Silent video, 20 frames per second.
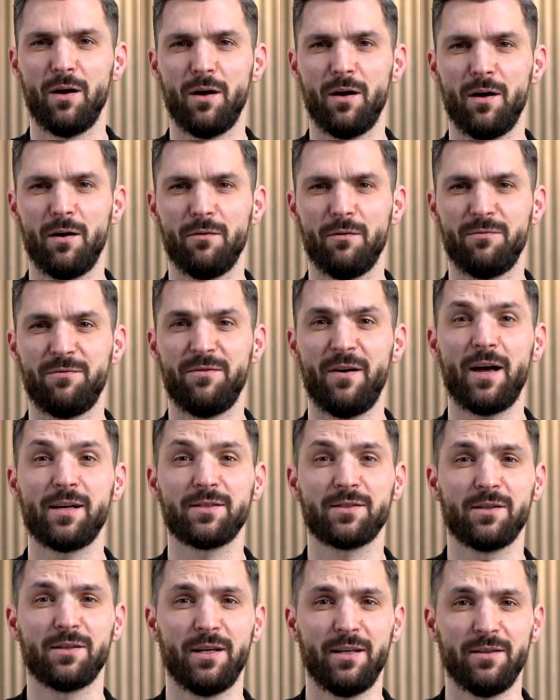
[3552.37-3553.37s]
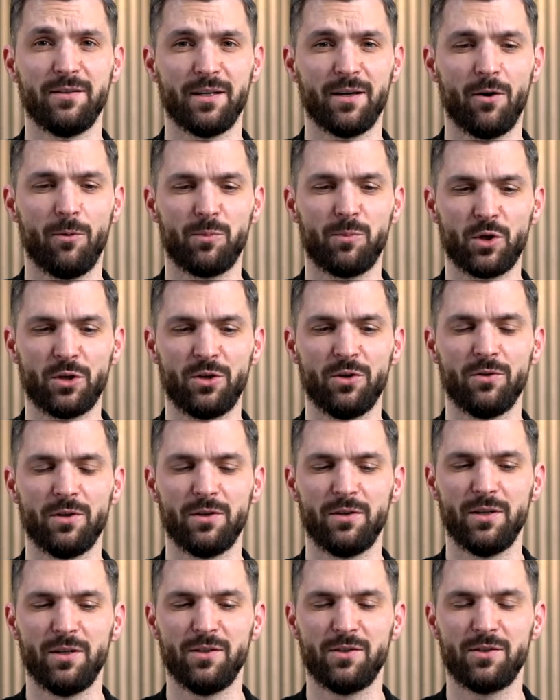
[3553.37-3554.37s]
fascinating
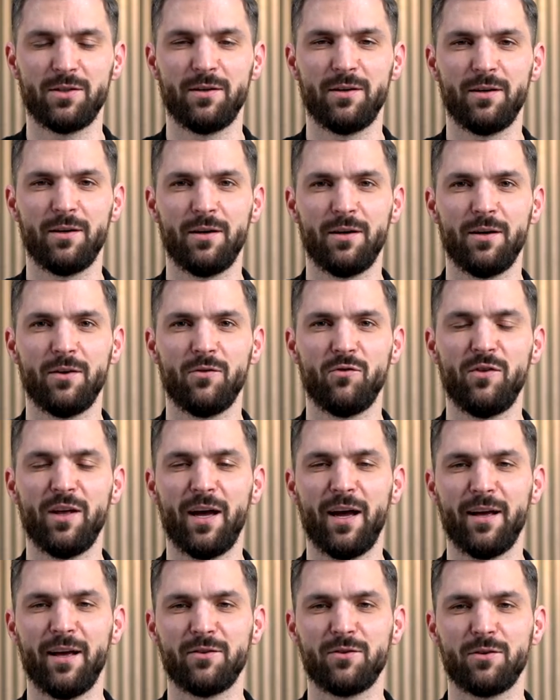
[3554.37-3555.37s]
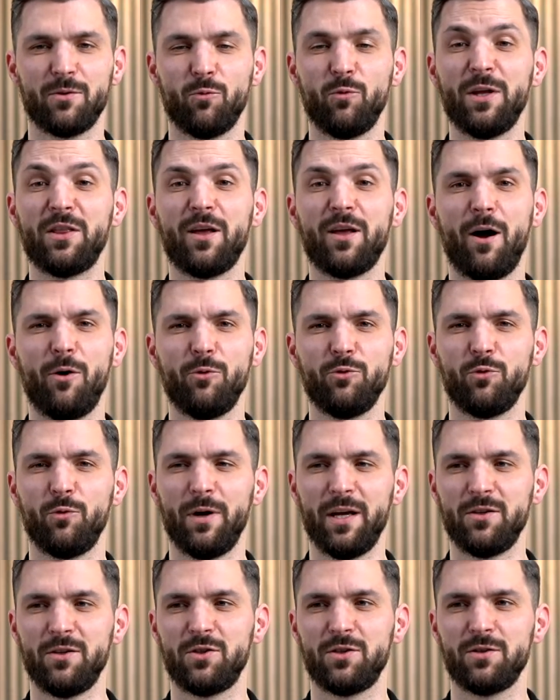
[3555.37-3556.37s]
opportunities that without
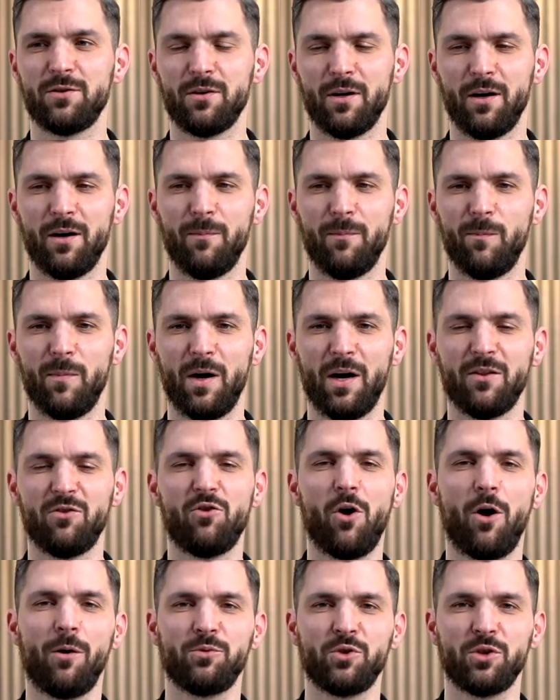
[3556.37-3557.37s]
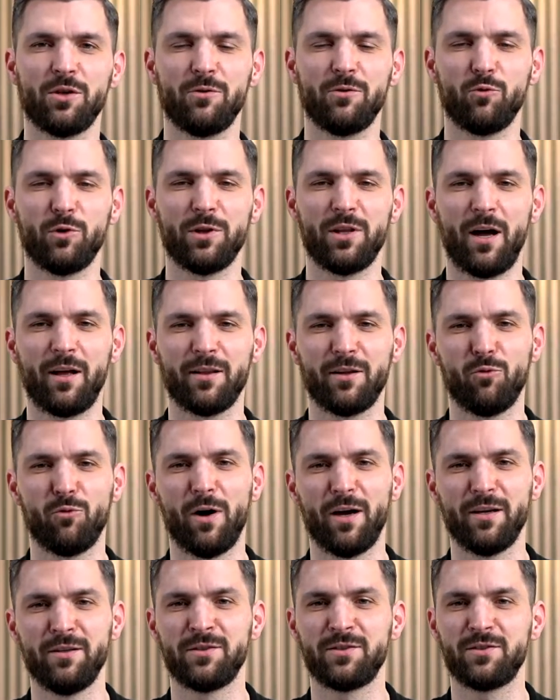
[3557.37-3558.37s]
which adoption would
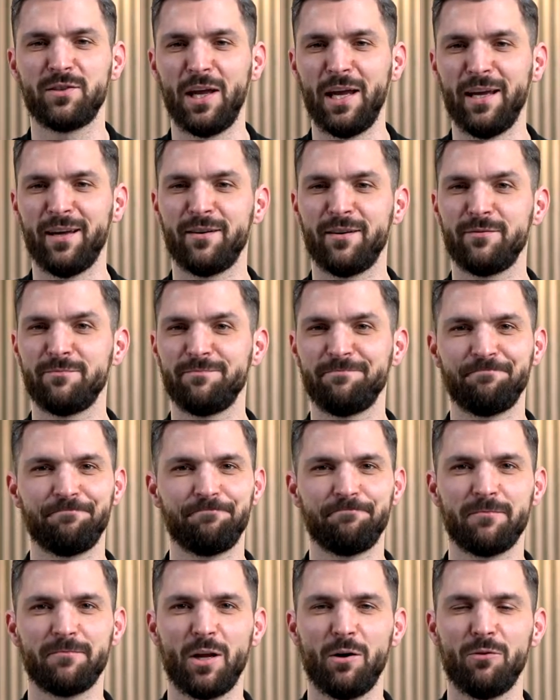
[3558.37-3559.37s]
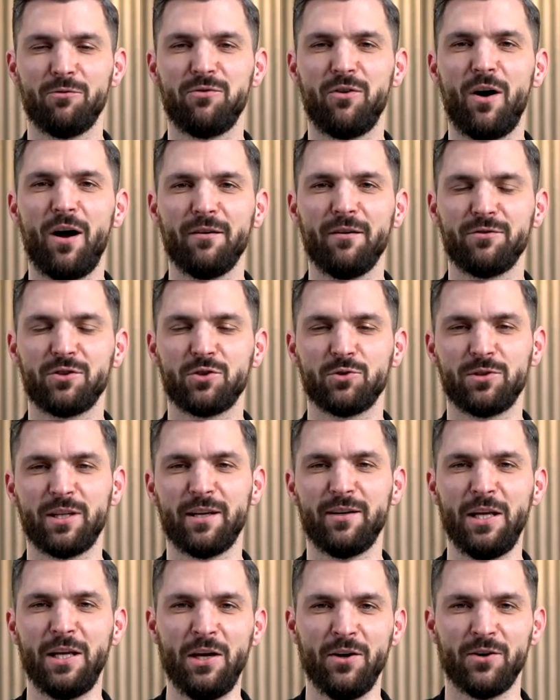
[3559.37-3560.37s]
otherwise take 5 to 10
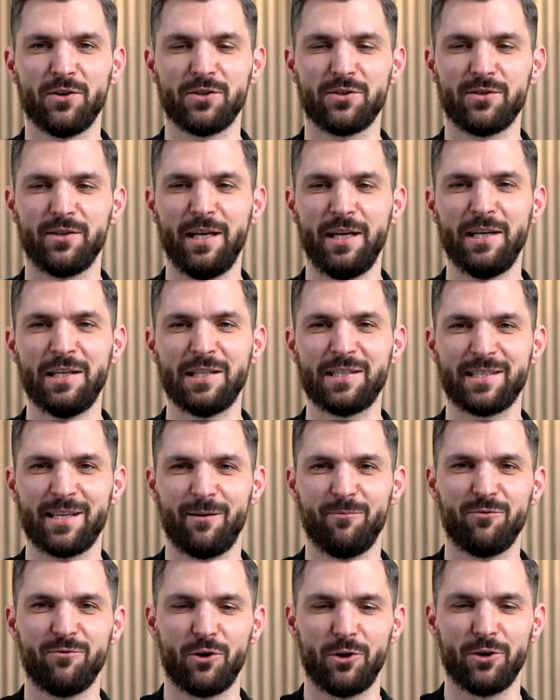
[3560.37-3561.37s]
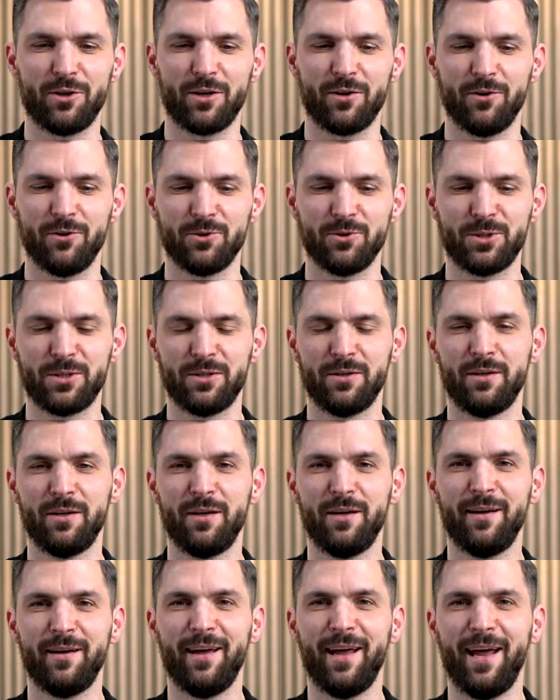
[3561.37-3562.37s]
years in some verticals.
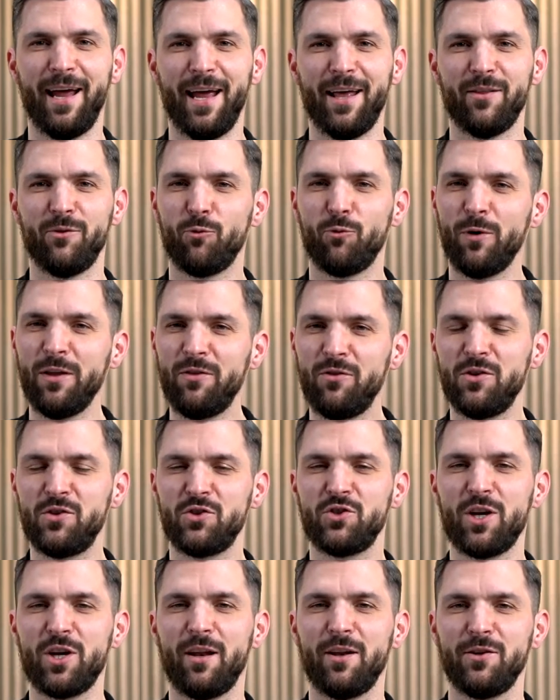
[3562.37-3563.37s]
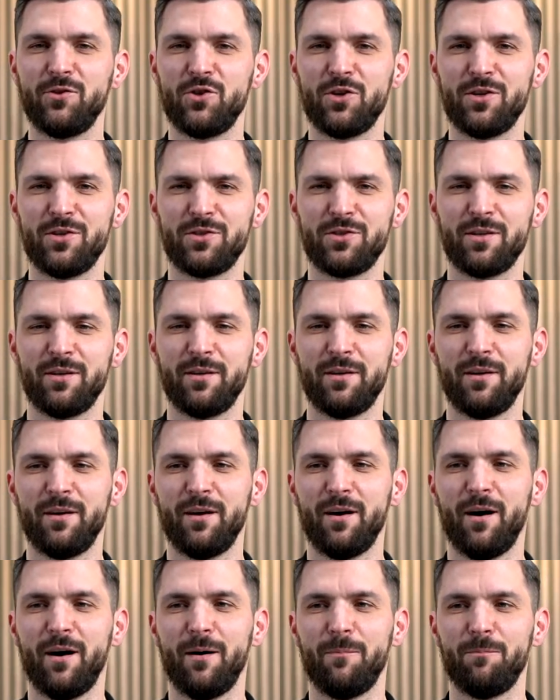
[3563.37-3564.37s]
And with these challenges
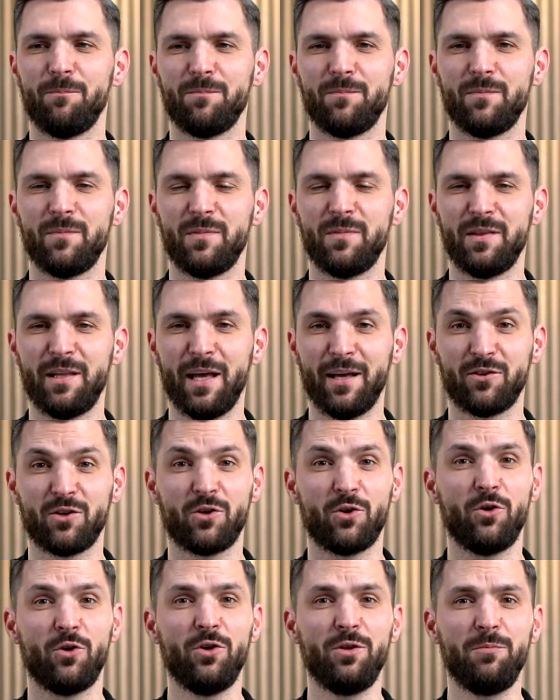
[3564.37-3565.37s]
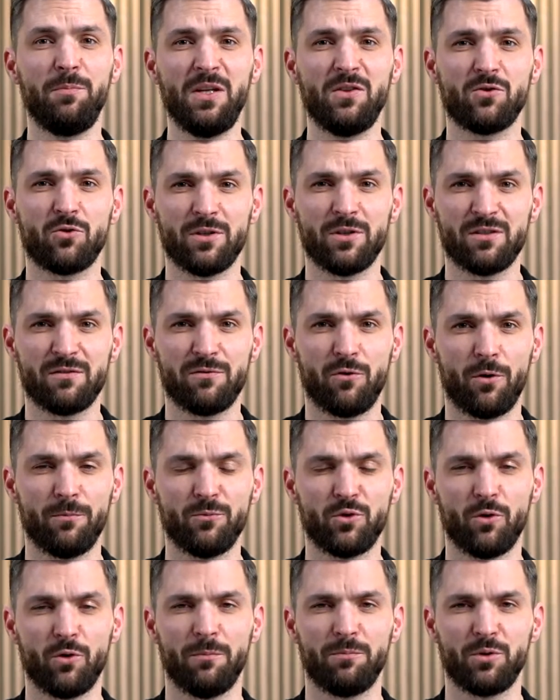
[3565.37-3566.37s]
that could be transformed
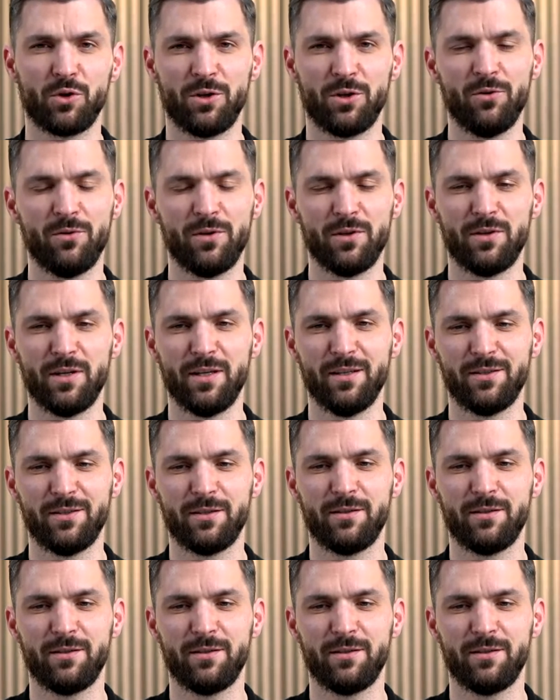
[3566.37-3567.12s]
to opportunities,